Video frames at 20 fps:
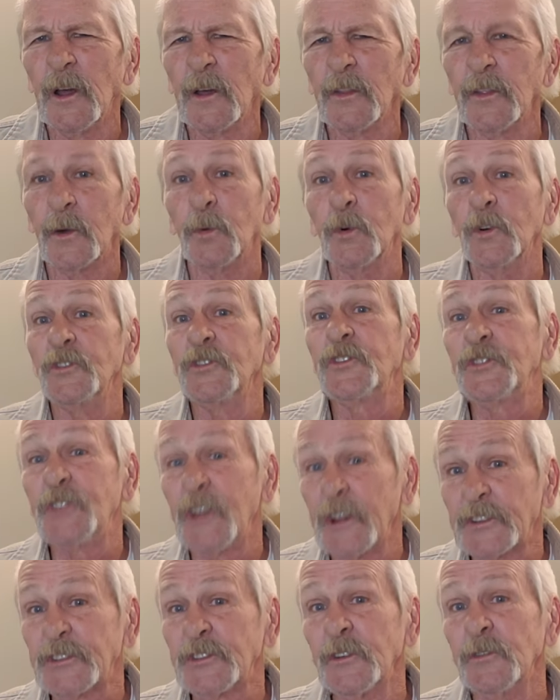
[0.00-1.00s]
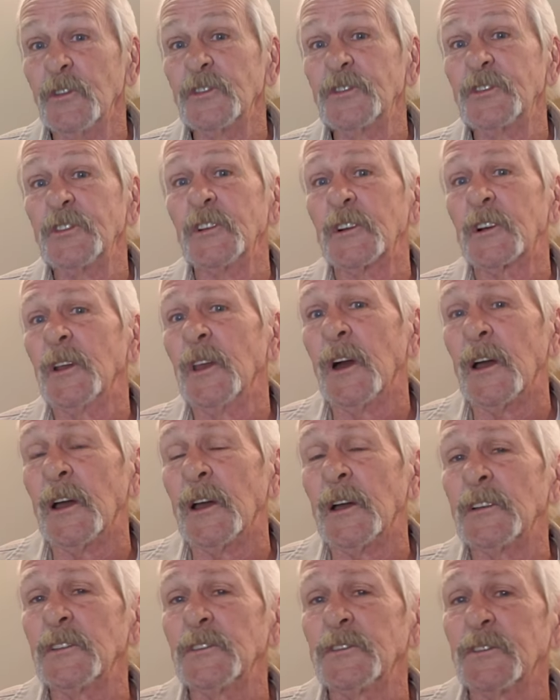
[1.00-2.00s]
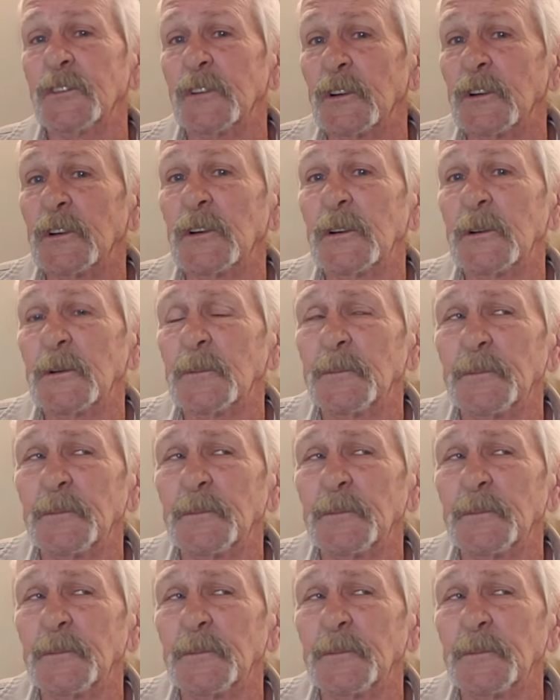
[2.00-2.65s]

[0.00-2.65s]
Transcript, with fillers: There were six of us in the class there.